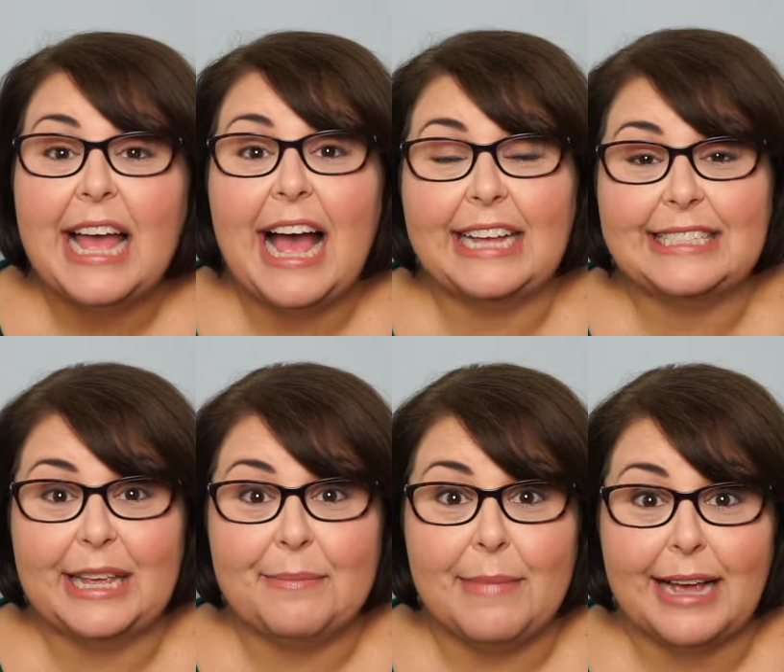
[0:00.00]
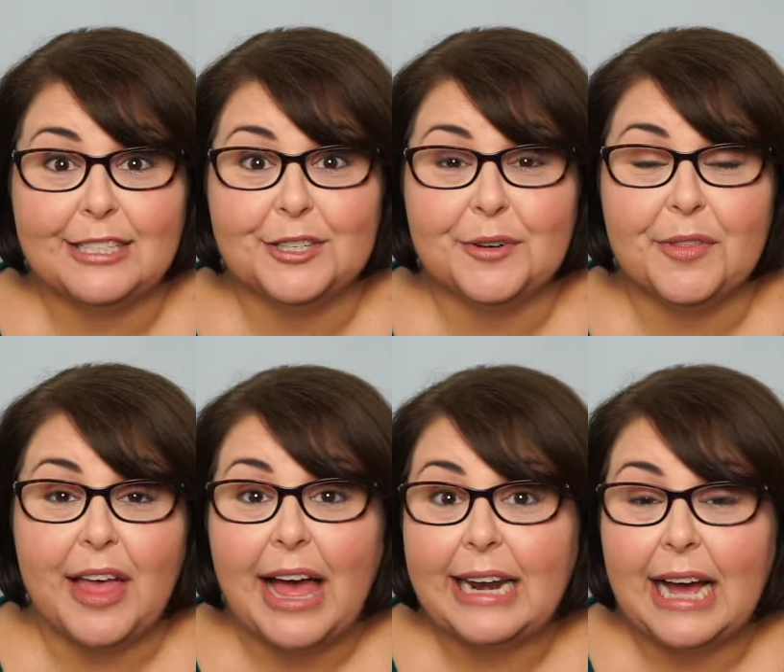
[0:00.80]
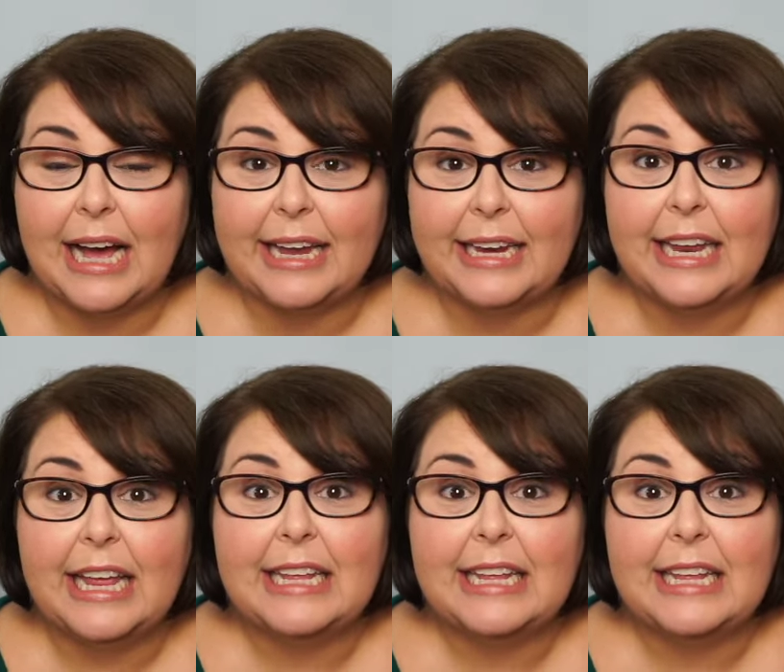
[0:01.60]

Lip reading: As they master that height,